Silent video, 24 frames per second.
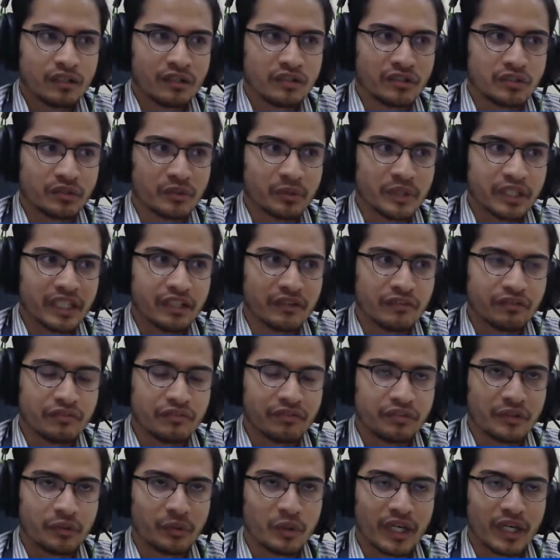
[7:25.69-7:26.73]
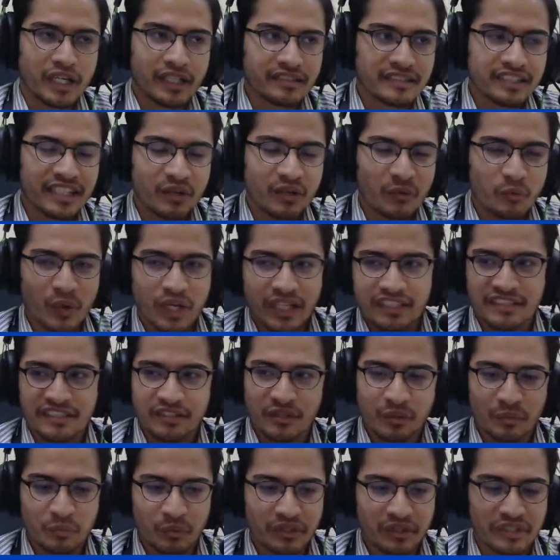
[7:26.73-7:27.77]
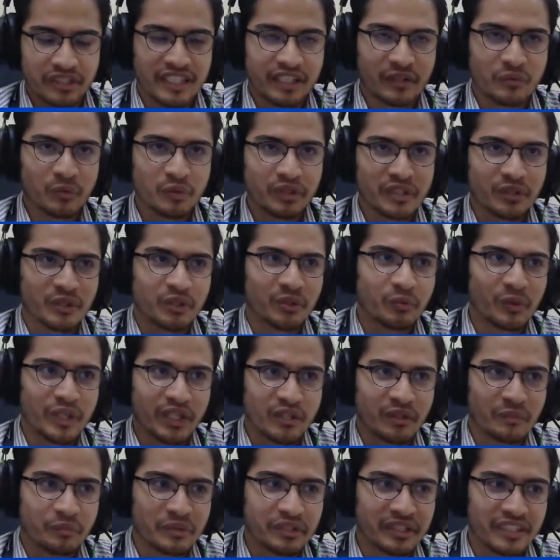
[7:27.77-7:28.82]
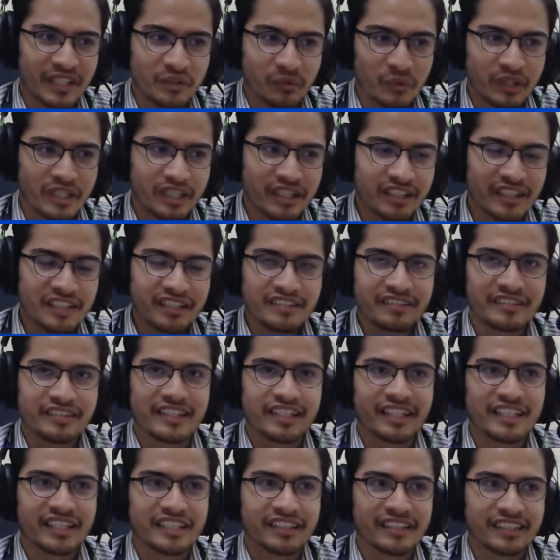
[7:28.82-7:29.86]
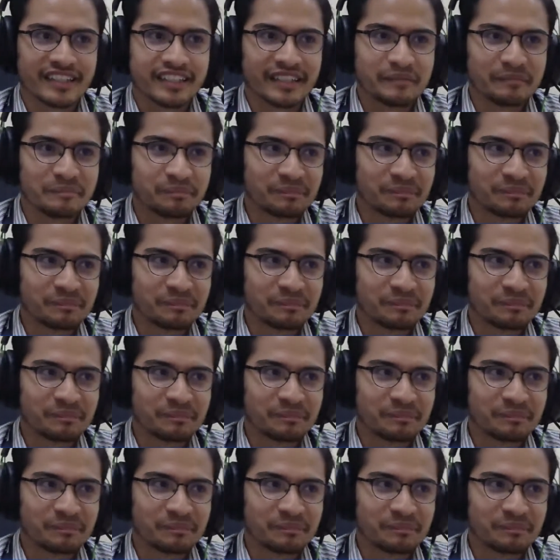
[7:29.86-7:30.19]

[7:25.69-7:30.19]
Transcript: So if you are asking what is a computer network or what computer networking is, then